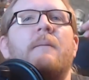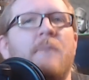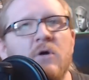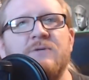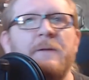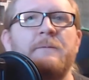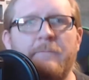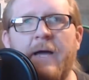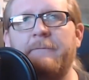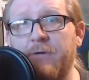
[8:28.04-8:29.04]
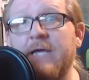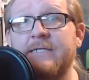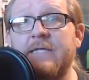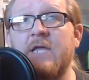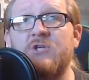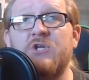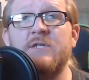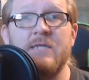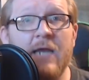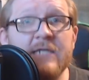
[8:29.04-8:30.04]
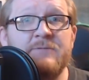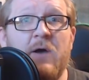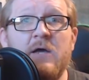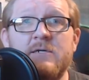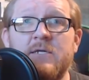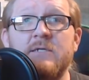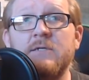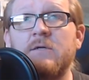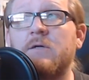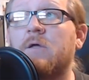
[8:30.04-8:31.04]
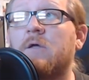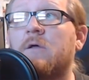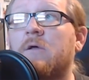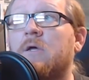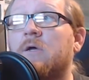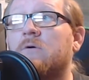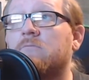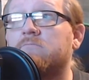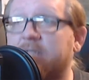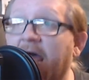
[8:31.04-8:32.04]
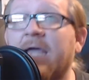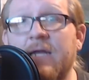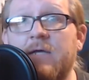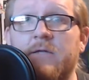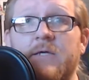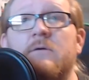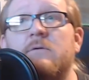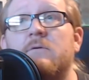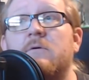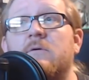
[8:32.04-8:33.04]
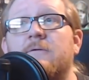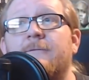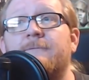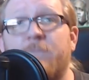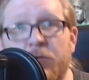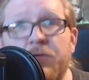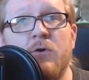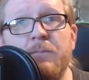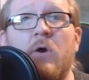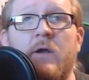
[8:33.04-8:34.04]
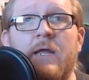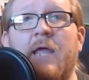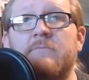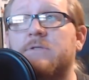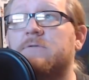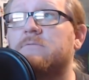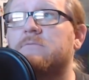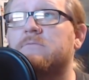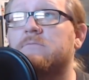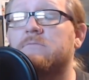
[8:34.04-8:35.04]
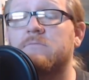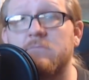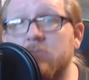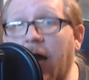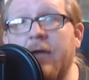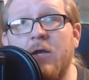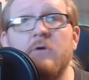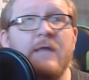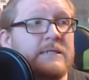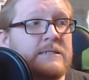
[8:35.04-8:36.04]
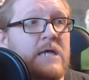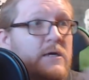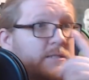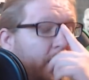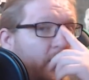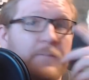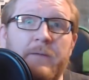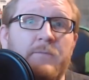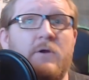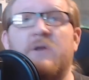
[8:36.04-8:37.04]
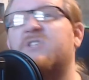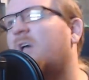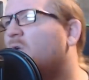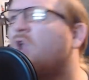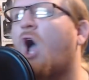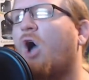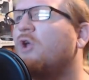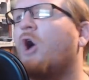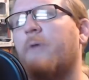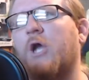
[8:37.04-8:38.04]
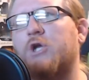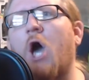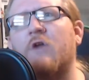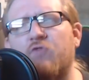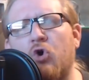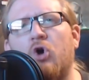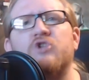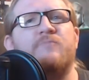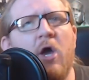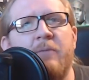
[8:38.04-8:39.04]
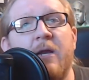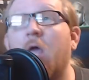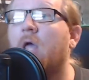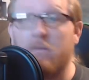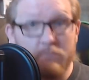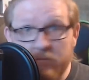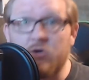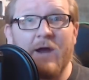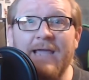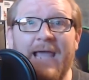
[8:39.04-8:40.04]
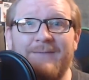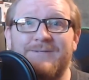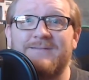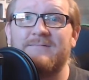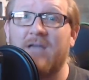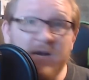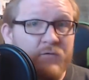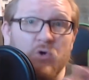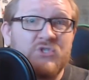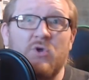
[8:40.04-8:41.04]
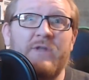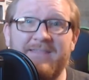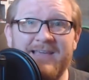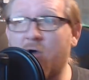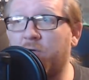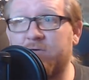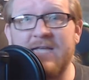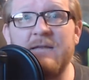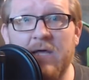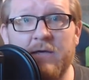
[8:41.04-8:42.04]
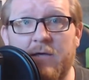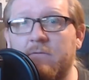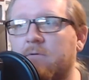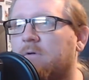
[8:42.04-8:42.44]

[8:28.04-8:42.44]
Most people buy PlayStations and Xboxes, technically, for third-party games. I know that sucks. I know people are going to say, oh, no, man. God of War, Spider-Man. They're great games. God of War sold, I think, over 10 million.